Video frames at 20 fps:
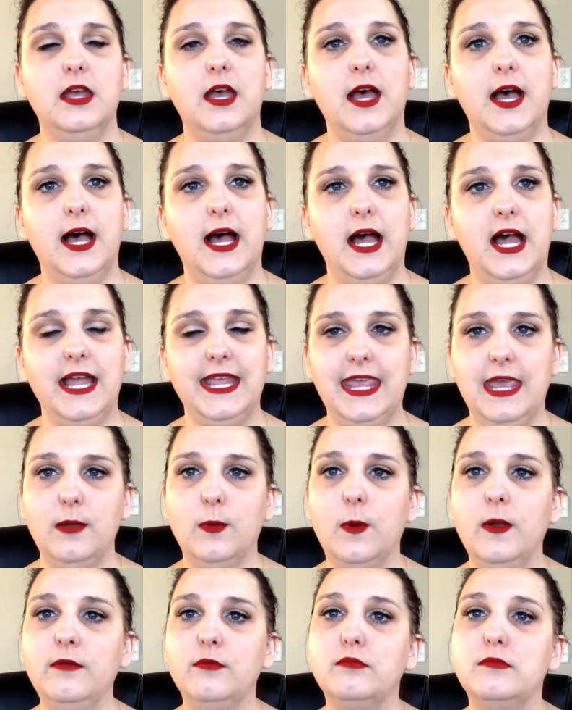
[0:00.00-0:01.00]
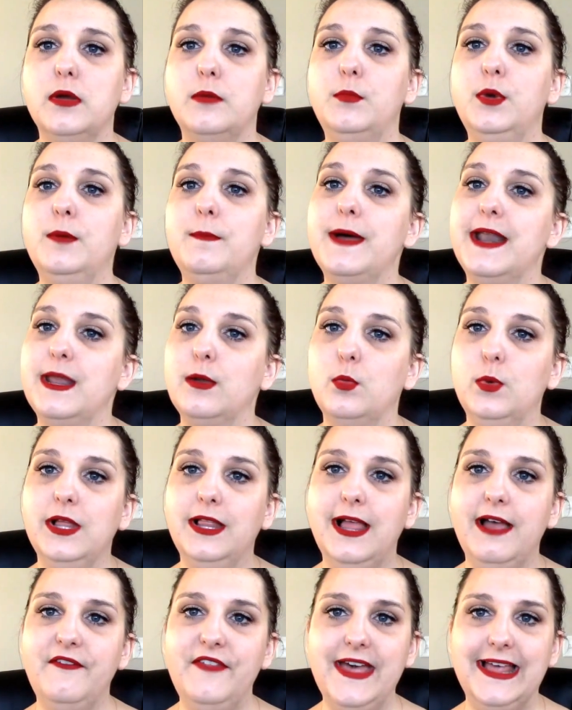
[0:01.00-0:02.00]
I can't quite remember, but I
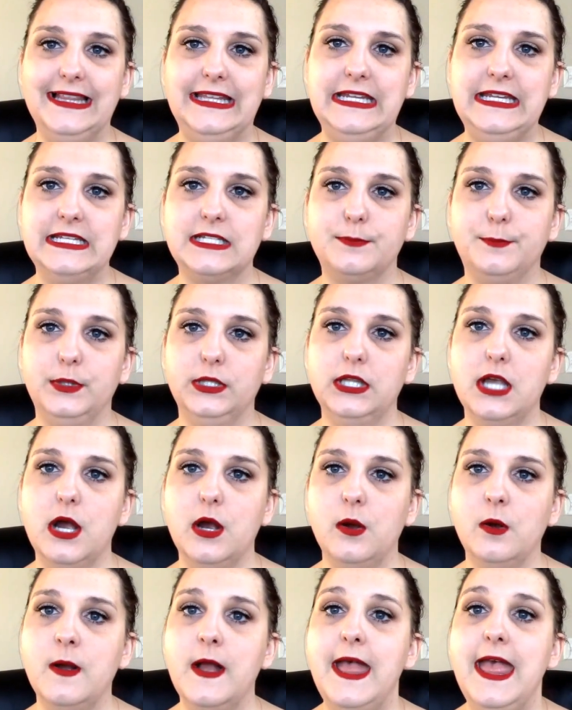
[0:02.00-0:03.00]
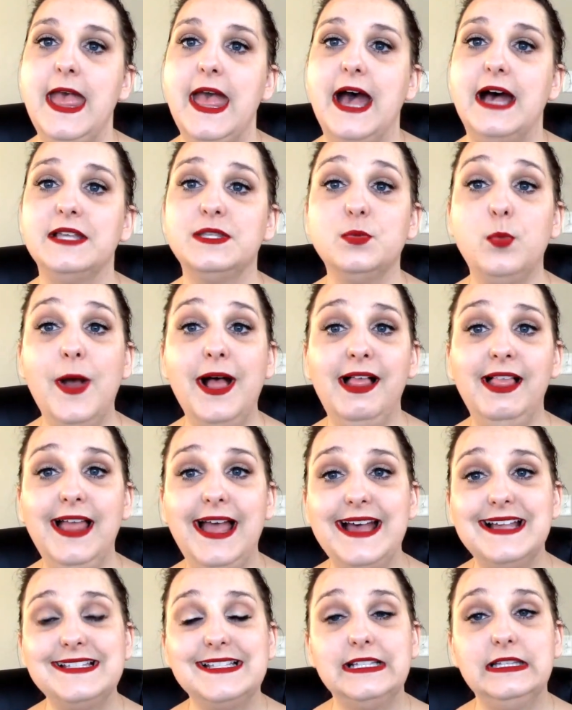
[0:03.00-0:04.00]
will have that linked below, as well
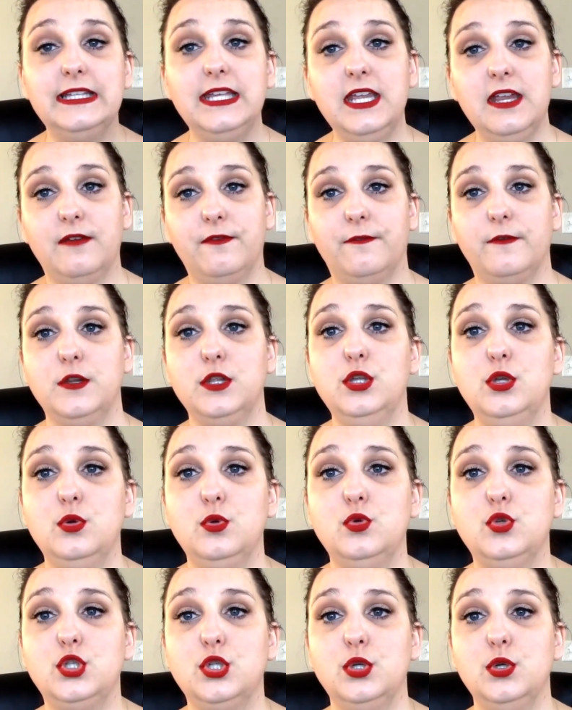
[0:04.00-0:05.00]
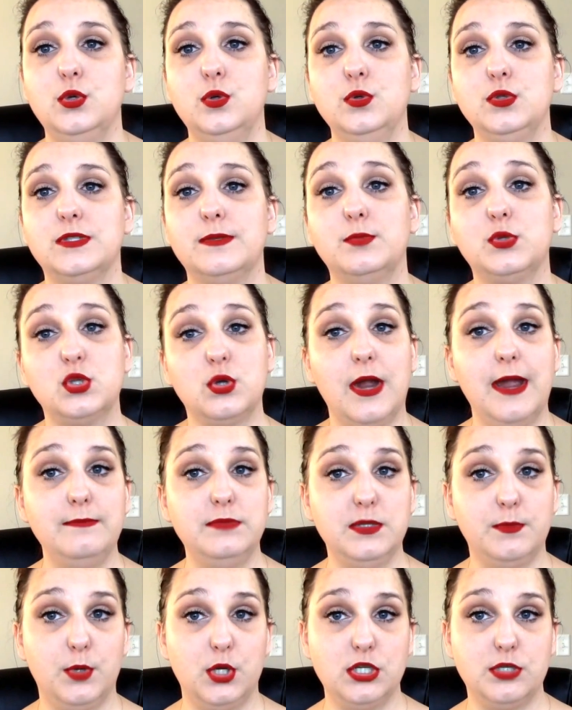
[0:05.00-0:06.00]
as a link for you to subscribe
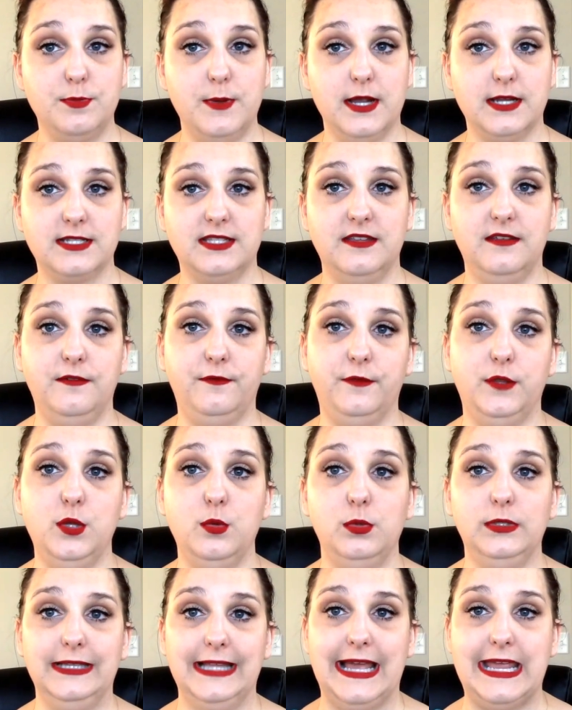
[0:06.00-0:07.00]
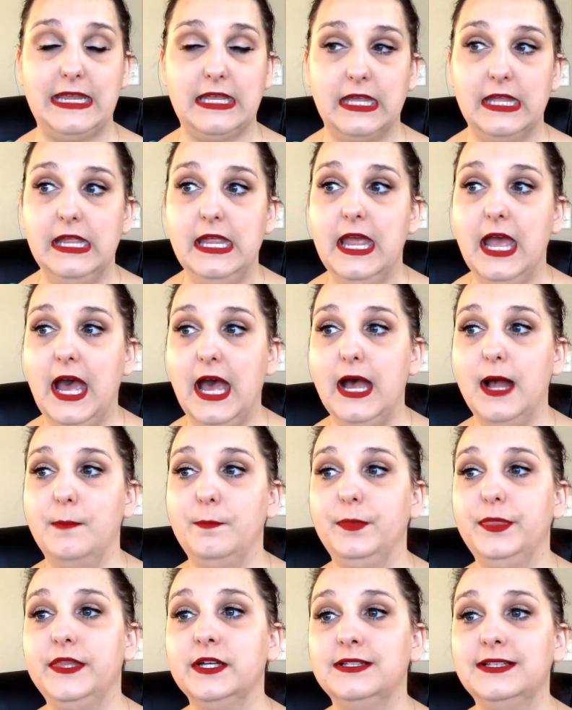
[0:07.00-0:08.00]
to Birchbox if you would like.
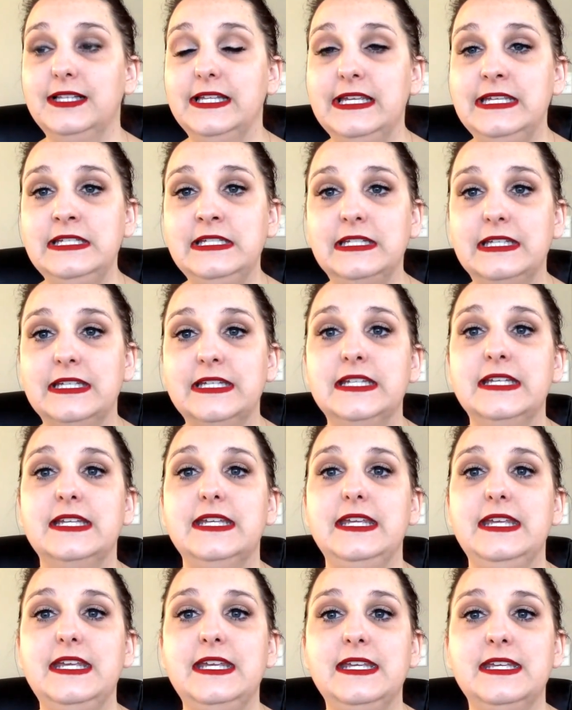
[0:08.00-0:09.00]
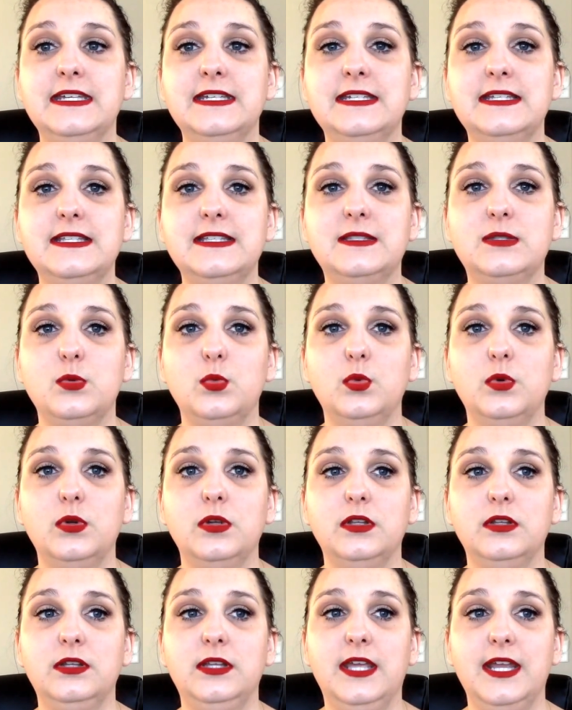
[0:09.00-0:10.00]
The link is
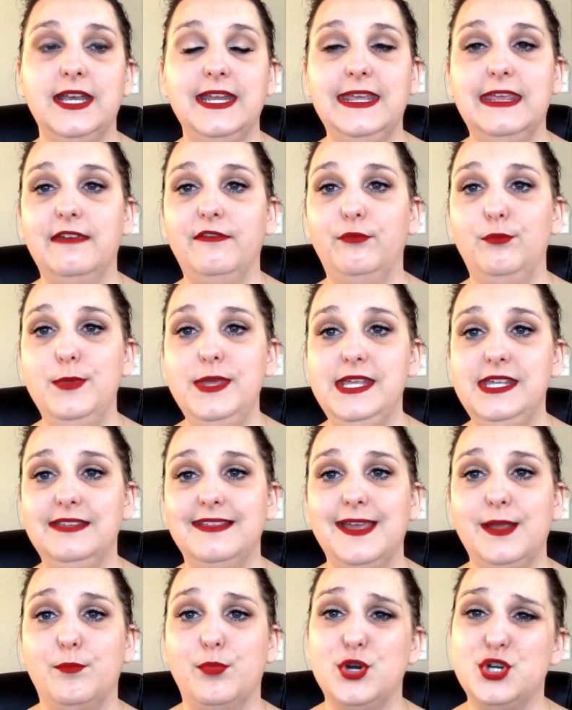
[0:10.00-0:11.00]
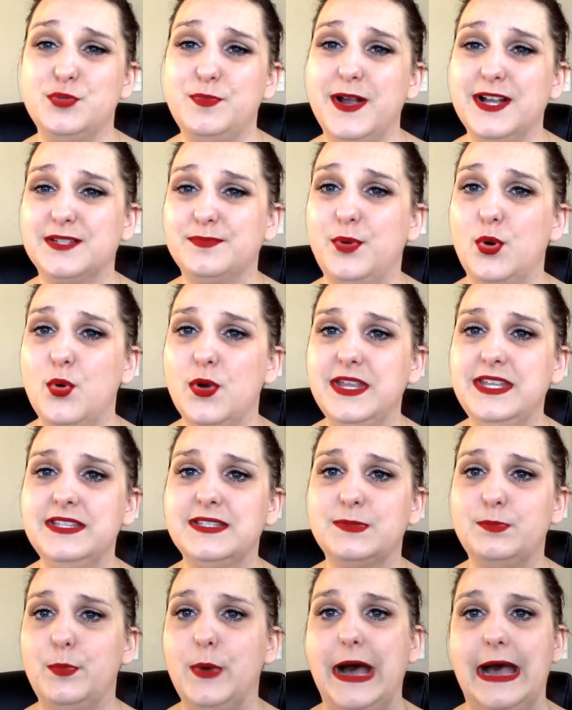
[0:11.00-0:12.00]
gonna give me Birchbox
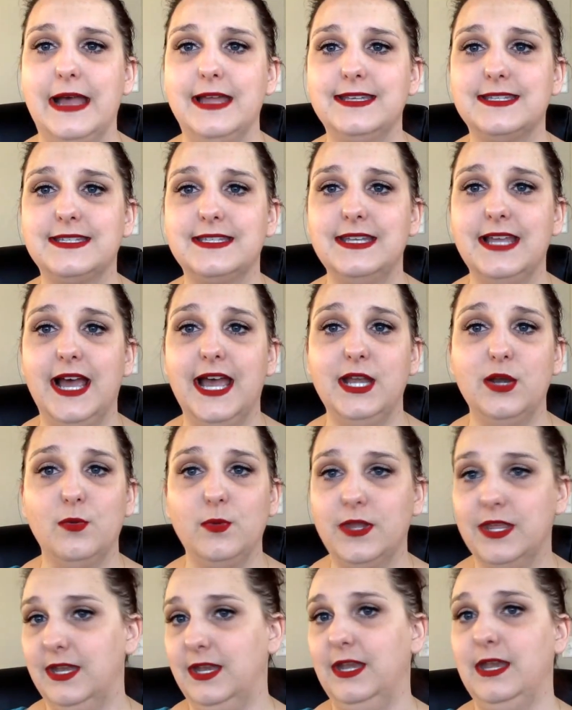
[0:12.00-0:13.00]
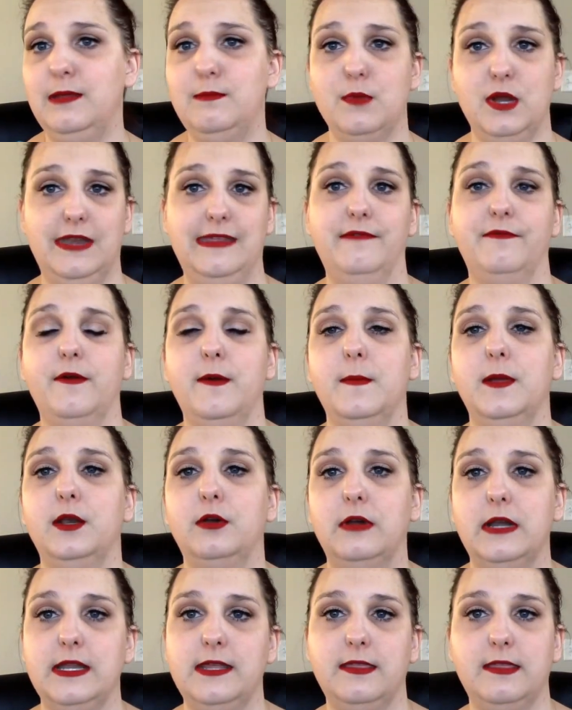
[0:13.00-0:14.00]
points, but I don't get any money from it
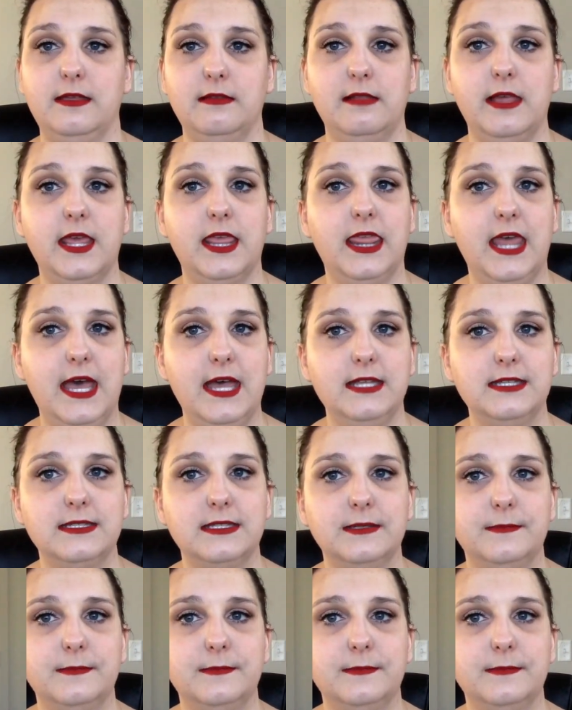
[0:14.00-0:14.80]
or anything like that.